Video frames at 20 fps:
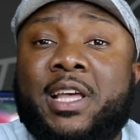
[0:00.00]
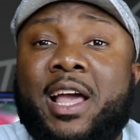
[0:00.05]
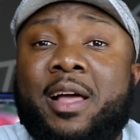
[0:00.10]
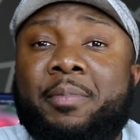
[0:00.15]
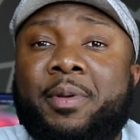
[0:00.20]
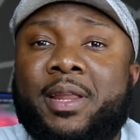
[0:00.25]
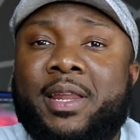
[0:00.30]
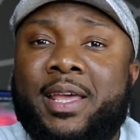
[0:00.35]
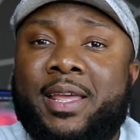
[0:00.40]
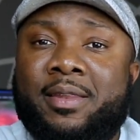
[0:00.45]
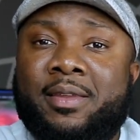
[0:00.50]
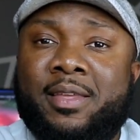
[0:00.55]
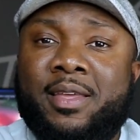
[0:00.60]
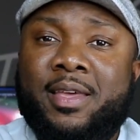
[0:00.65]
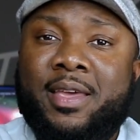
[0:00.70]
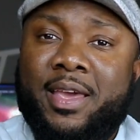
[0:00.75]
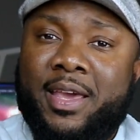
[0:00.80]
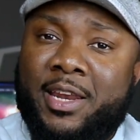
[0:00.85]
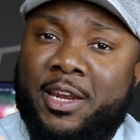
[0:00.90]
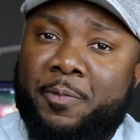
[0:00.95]
tablet, and
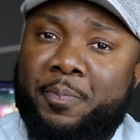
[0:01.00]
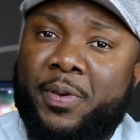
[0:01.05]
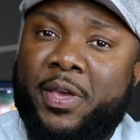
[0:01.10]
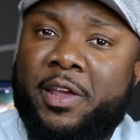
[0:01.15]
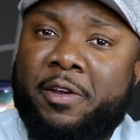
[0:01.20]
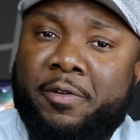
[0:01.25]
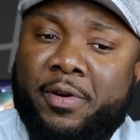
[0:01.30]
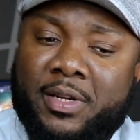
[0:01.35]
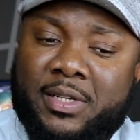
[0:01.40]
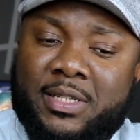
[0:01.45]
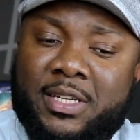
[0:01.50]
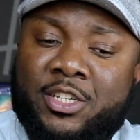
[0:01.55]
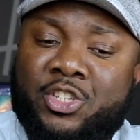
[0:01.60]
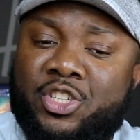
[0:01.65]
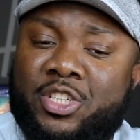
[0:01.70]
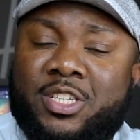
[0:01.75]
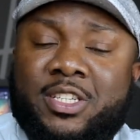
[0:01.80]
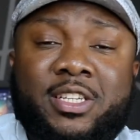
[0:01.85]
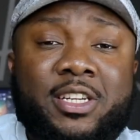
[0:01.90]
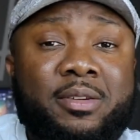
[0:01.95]
in appearance, it
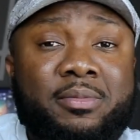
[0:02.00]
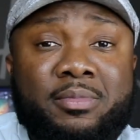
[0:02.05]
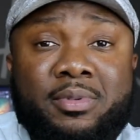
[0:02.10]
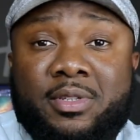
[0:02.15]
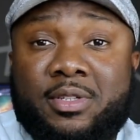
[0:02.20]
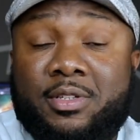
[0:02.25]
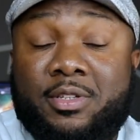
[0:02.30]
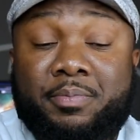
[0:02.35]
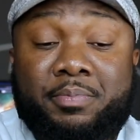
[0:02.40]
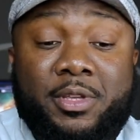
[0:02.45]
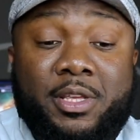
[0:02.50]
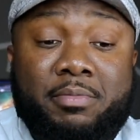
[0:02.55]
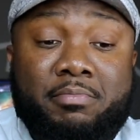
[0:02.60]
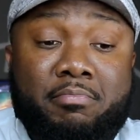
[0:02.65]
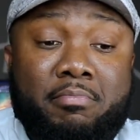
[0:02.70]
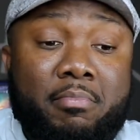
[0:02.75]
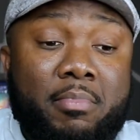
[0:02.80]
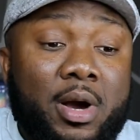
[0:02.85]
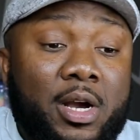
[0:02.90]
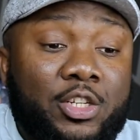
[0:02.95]
just seems to be
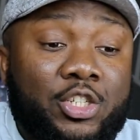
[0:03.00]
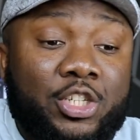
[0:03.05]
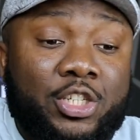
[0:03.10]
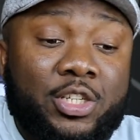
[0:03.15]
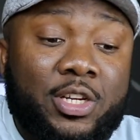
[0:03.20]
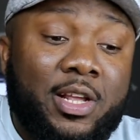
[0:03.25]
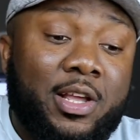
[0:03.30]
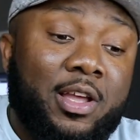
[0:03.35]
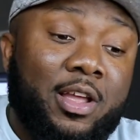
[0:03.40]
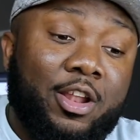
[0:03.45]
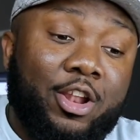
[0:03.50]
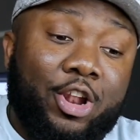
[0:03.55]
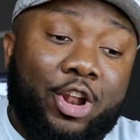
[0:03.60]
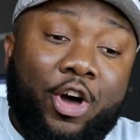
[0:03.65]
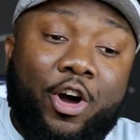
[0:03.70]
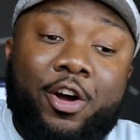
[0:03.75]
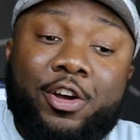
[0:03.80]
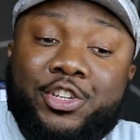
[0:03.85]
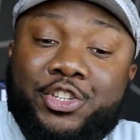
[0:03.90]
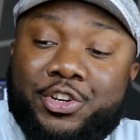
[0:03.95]
much
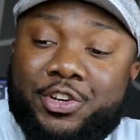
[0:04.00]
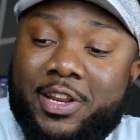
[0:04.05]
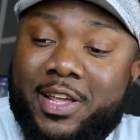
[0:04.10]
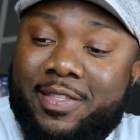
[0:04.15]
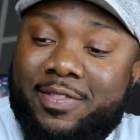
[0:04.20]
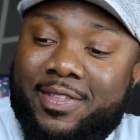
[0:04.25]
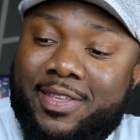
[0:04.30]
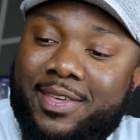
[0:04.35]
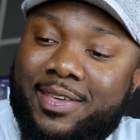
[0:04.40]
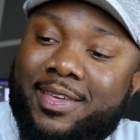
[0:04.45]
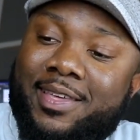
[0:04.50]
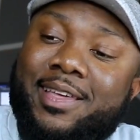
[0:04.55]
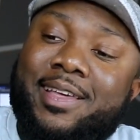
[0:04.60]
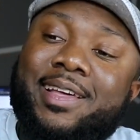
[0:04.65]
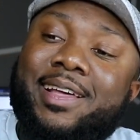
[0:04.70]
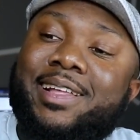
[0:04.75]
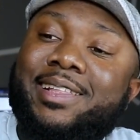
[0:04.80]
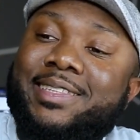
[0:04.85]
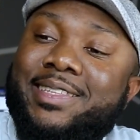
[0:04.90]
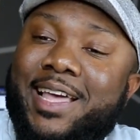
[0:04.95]
larger than the
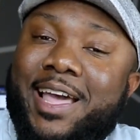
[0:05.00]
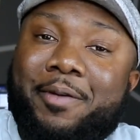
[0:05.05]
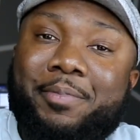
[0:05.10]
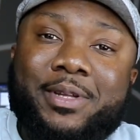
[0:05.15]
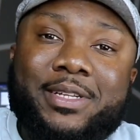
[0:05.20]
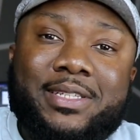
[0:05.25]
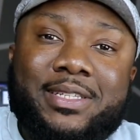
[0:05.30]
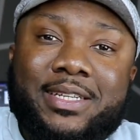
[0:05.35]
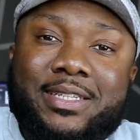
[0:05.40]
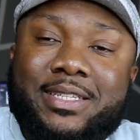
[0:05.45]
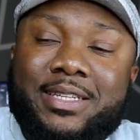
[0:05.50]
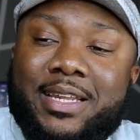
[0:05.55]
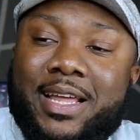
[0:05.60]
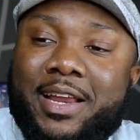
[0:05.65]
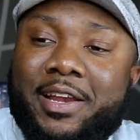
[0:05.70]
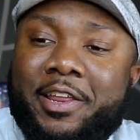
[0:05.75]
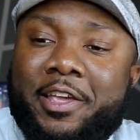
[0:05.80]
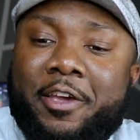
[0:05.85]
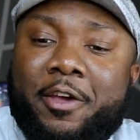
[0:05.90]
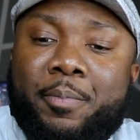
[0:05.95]
Tab S6
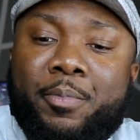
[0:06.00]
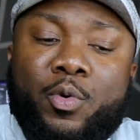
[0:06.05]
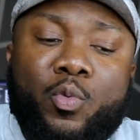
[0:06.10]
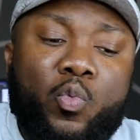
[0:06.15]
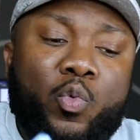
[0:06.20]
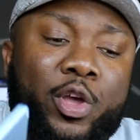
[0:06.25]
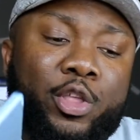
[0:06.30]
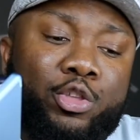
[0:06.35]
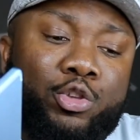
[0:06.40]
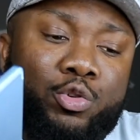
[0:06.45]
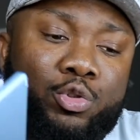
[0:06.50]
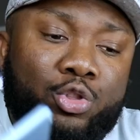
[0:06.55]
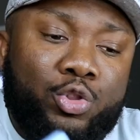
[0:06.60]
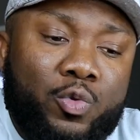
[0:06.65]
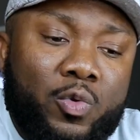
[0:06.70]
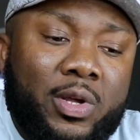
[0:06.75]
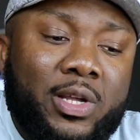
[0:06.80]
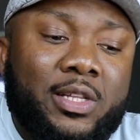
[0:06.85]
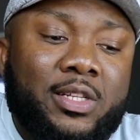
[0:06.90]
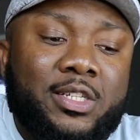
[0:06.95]
Lite here. But when you
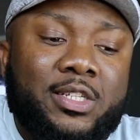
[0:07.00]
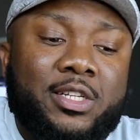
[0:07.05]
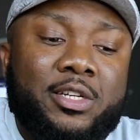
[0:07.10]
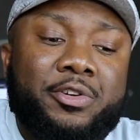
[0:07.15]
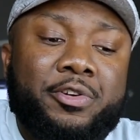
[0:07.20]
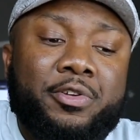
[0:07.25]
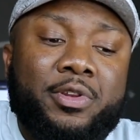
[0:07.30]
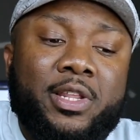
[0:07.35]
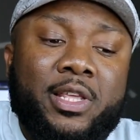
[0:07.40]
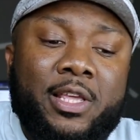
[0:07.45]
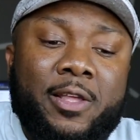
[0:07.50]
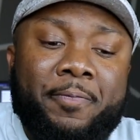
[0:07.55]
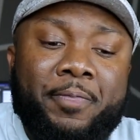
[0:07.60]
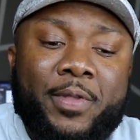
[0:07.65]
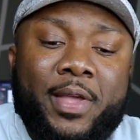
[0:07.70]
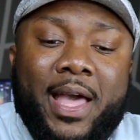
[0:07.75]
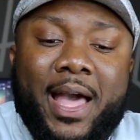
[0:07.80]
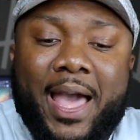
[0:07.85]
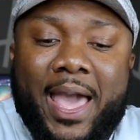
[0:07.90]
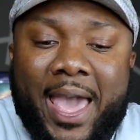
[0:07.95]
do consider the
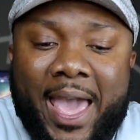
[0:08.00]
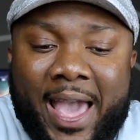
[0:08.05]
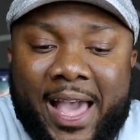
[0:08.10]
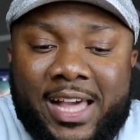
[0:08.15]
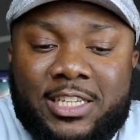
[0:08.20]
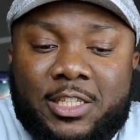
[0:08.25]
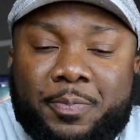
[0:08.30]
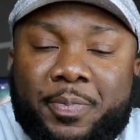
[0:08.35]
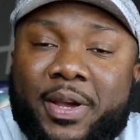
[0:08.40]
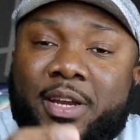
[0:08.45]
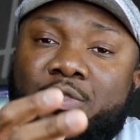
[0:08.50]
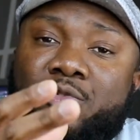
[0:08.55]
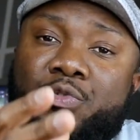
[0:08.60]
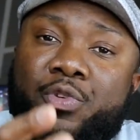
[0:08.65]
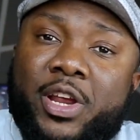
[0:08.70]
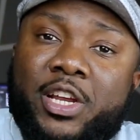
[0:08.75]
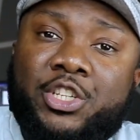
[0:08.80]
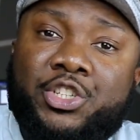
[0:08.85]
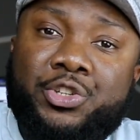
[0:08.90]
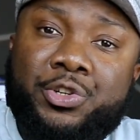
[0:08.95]
aspect
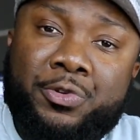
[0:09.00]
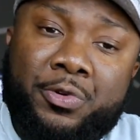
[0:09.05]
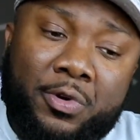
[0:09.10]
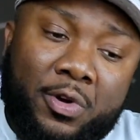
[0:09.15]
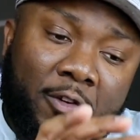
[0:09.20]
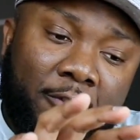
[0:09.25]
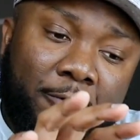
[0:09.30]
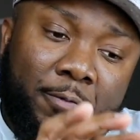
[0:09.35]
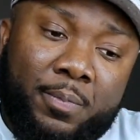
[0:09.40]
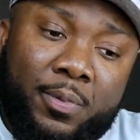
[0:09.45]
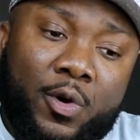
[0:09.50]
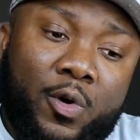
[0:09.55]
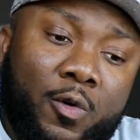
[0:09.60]
ratio of